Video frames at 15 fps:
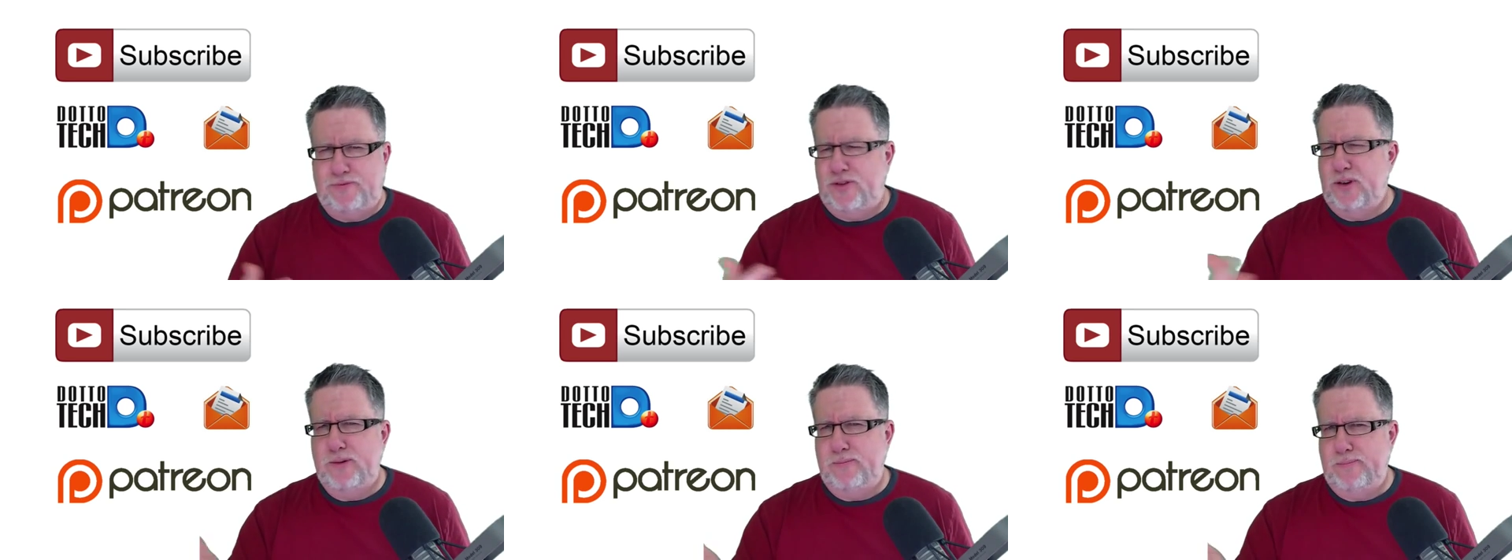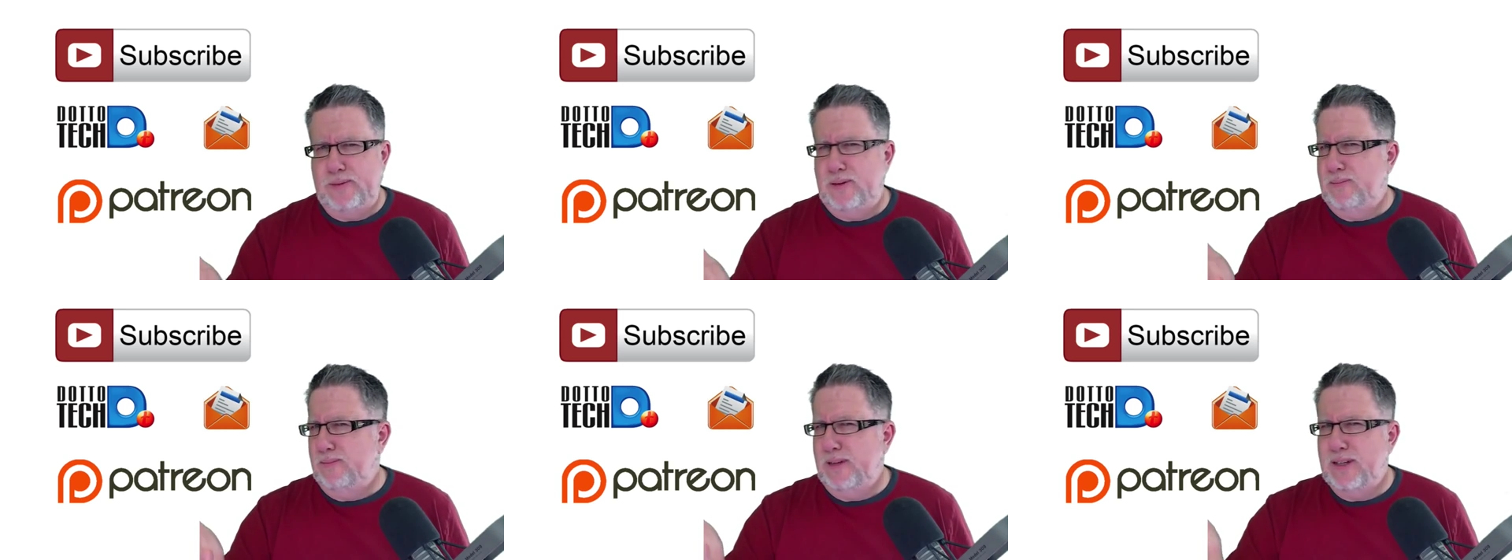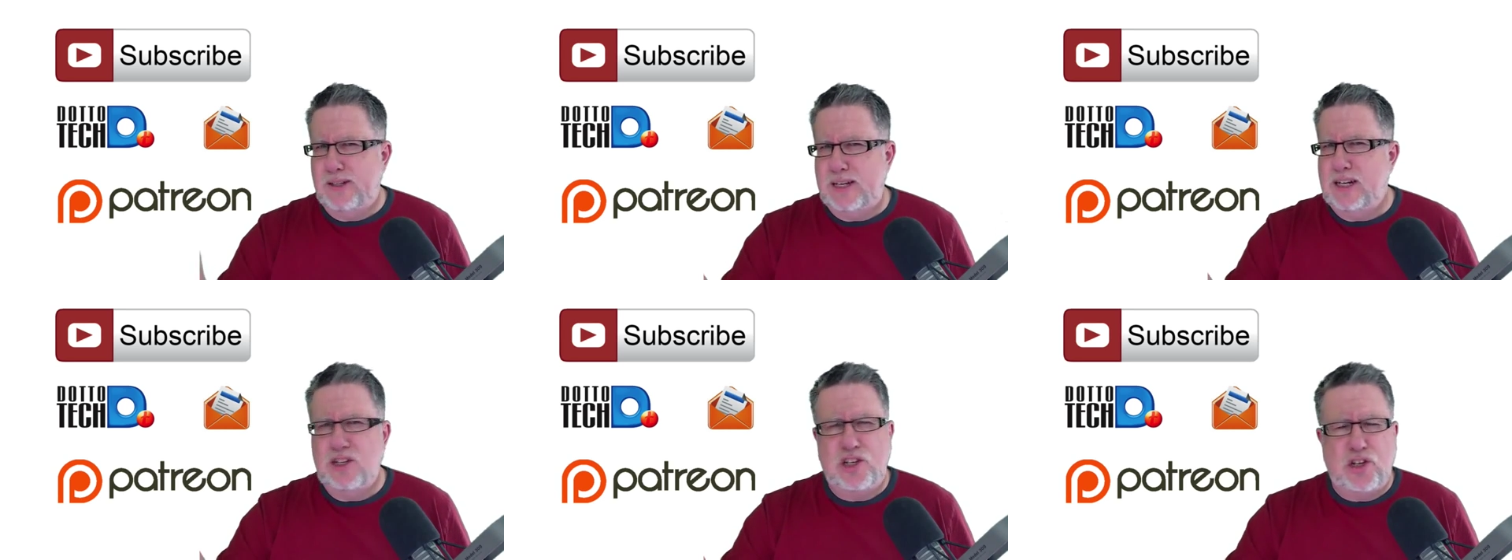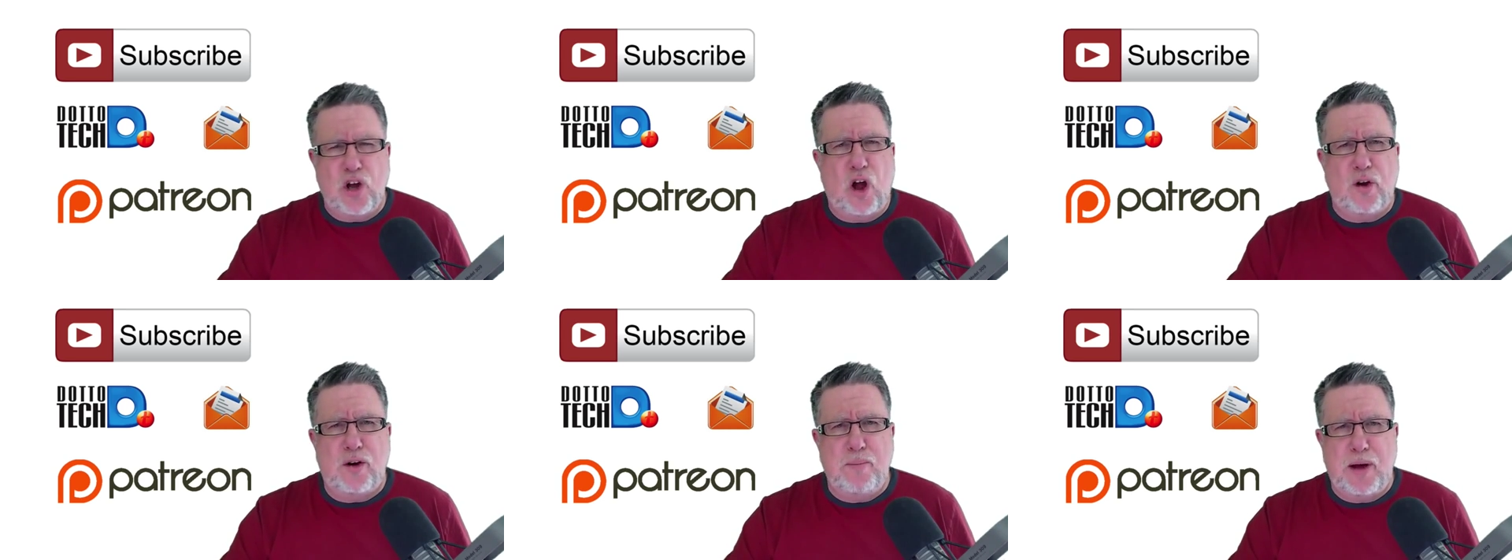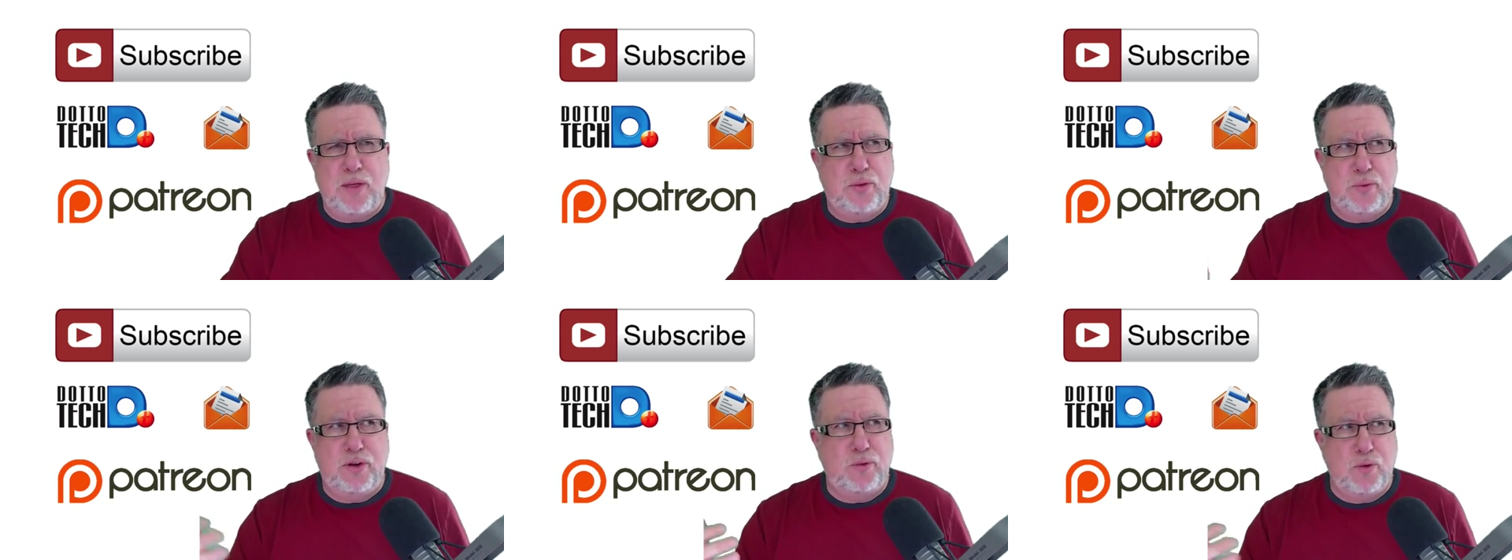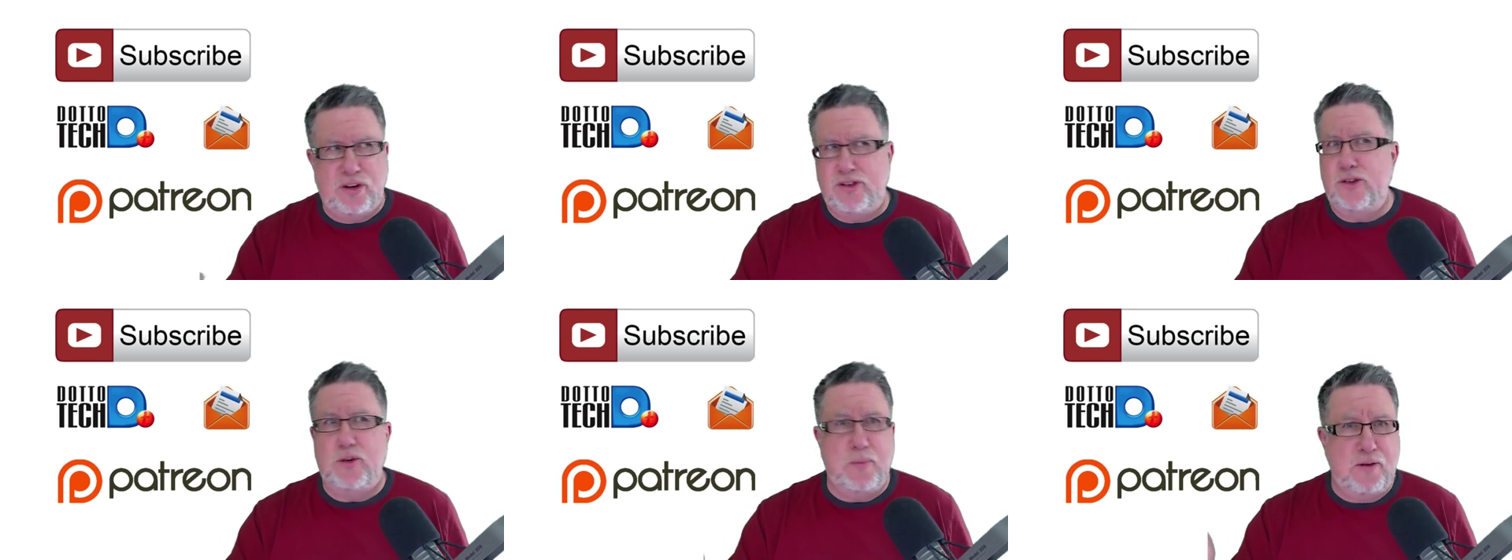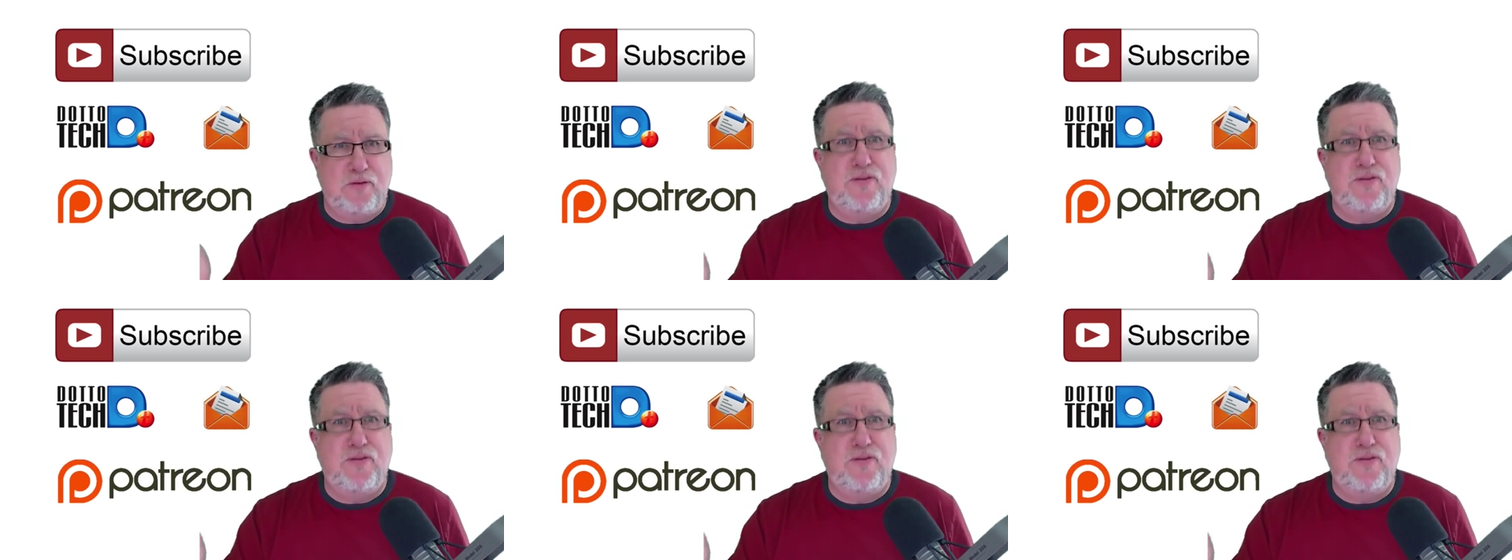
for as little as $1 a month, which works out to about